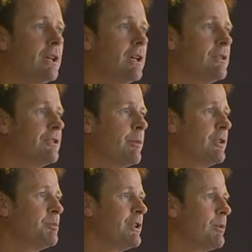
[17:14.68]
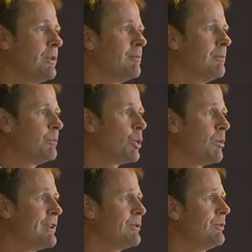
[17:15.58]
And to most people, and
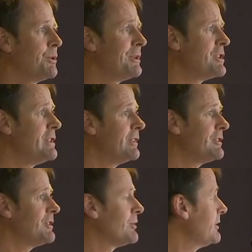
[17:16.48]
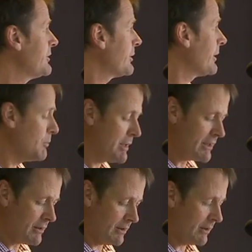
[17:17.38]
probably even a few engineers, that's not necessarily going to
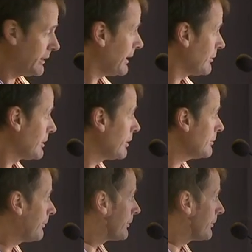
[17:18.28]
mean a hell of a lot.